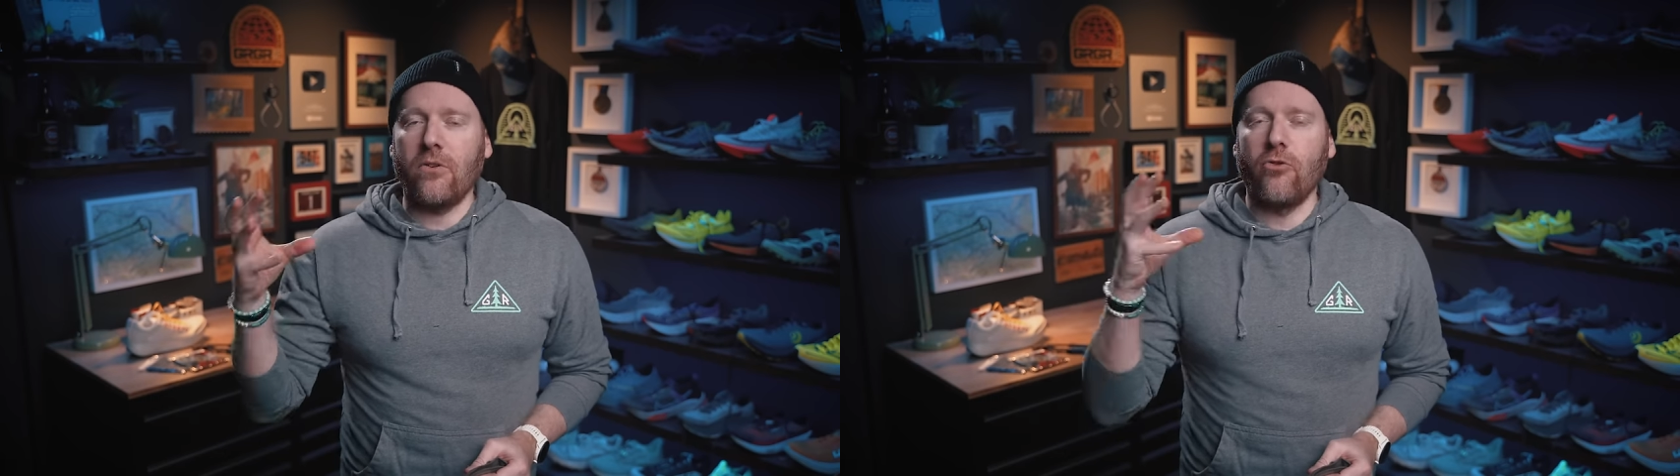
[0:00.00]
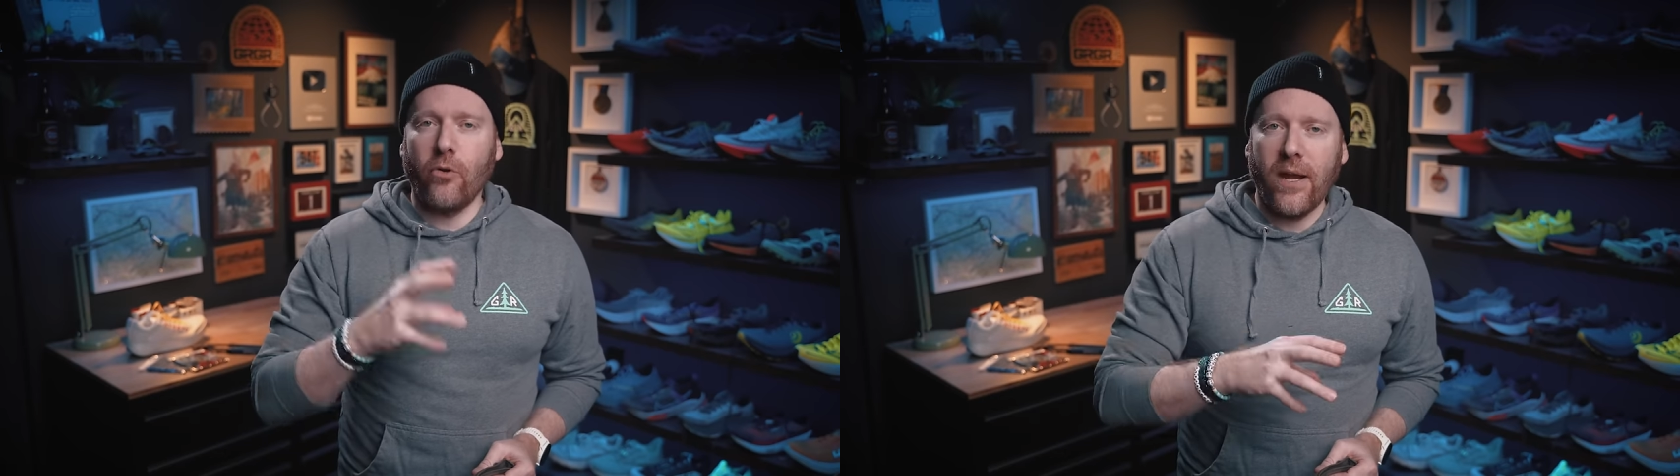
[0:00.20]

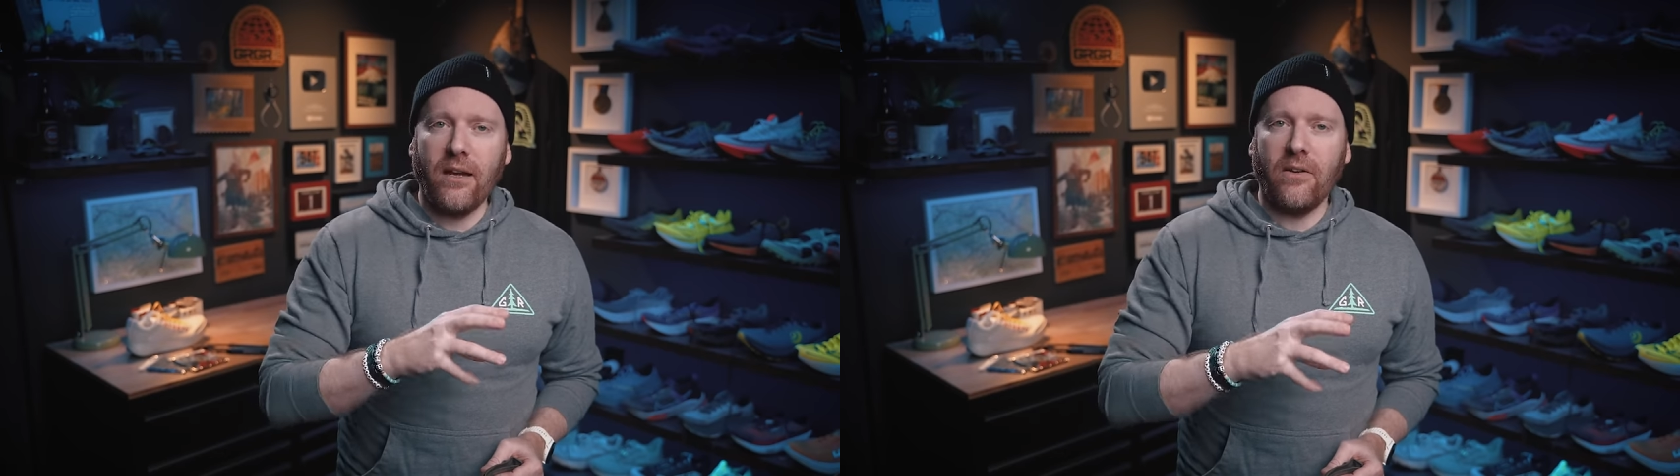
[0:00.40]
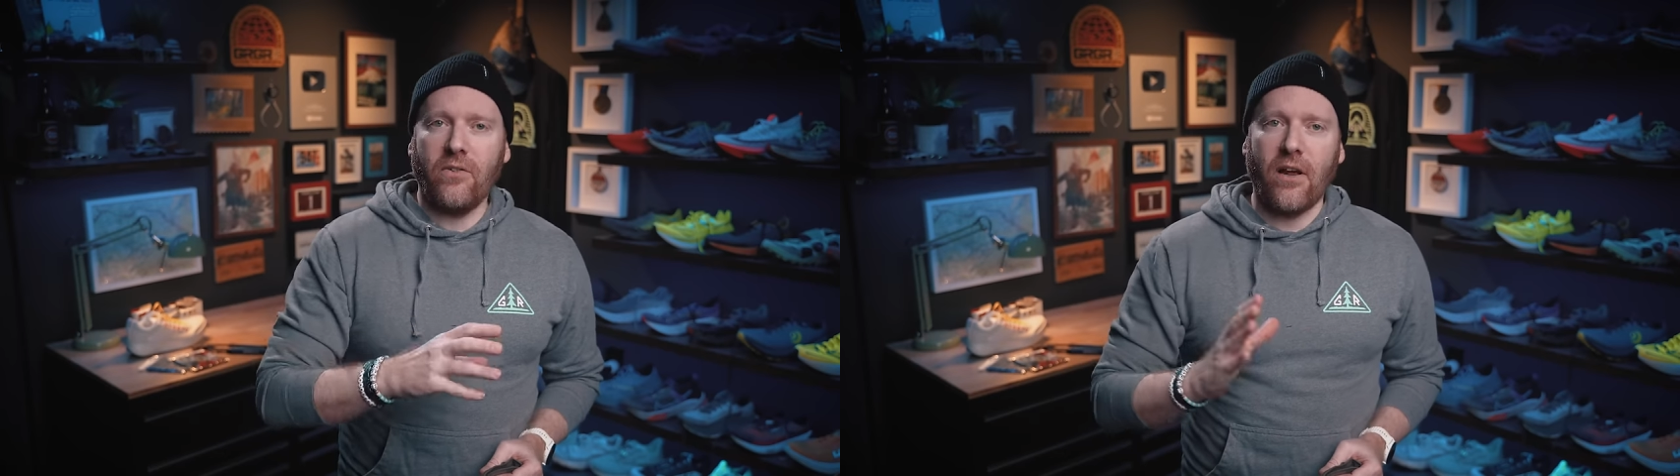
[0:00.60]
are
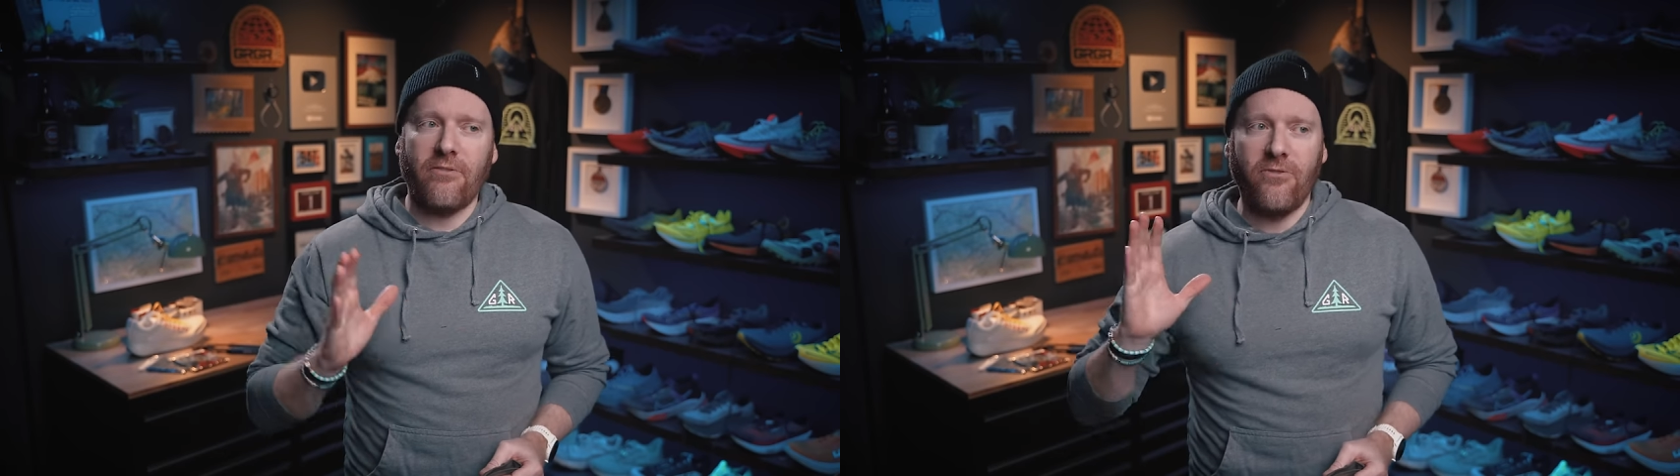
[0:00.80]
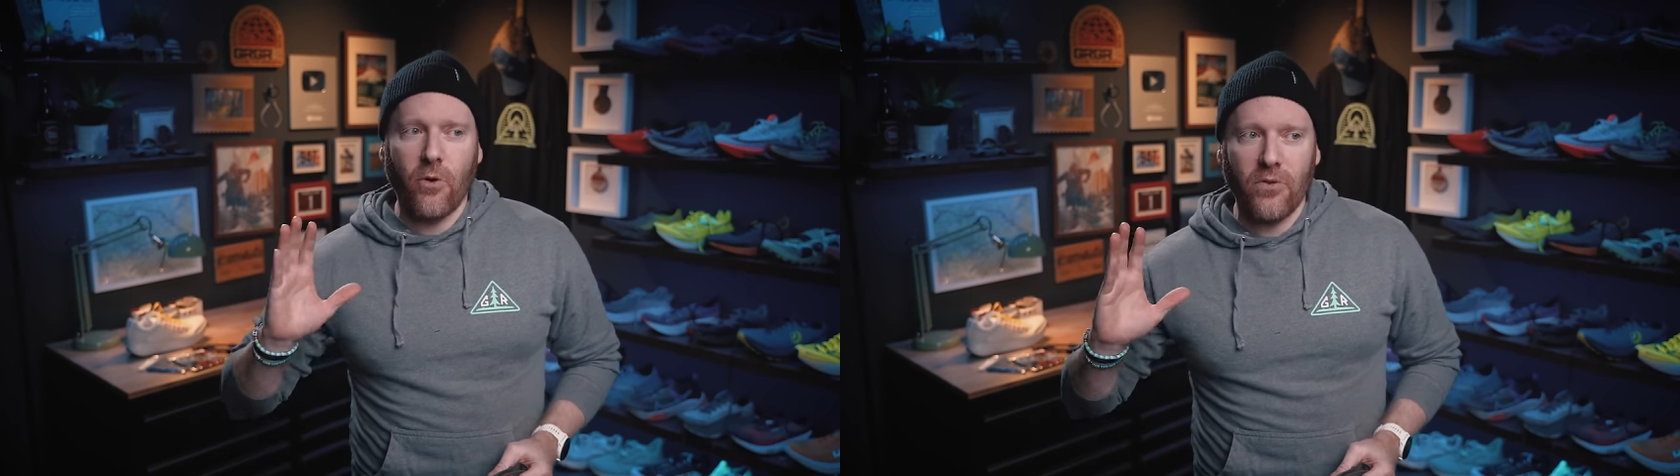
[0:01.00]
creating stuff
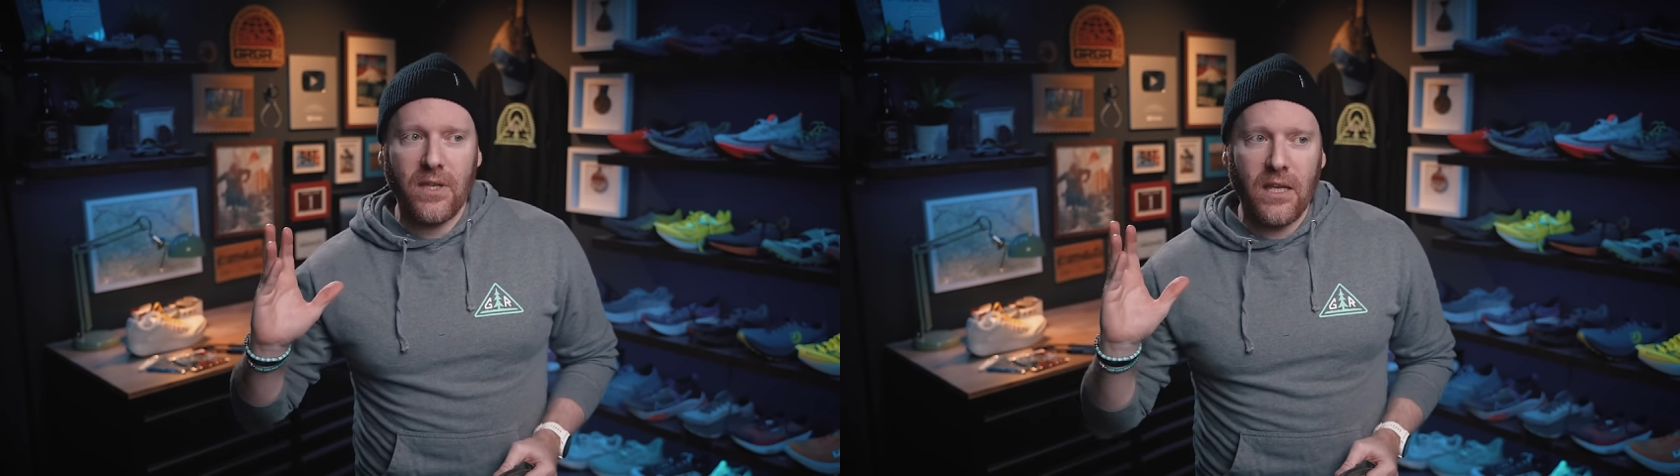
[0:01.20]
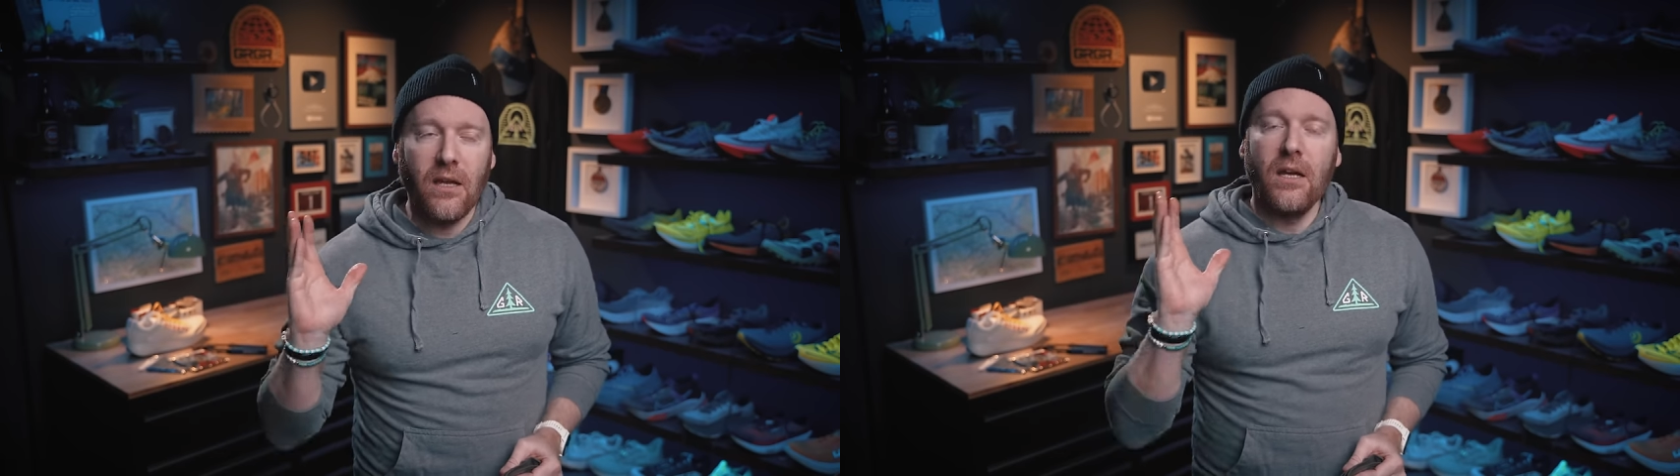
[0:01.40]
for
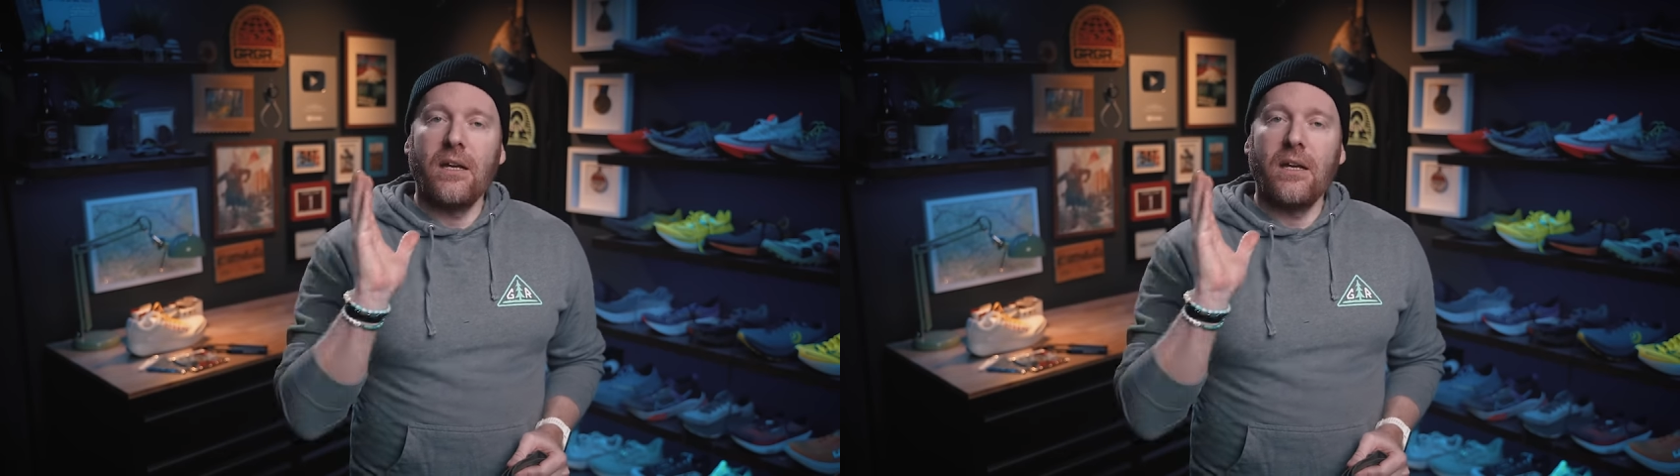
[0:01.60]
the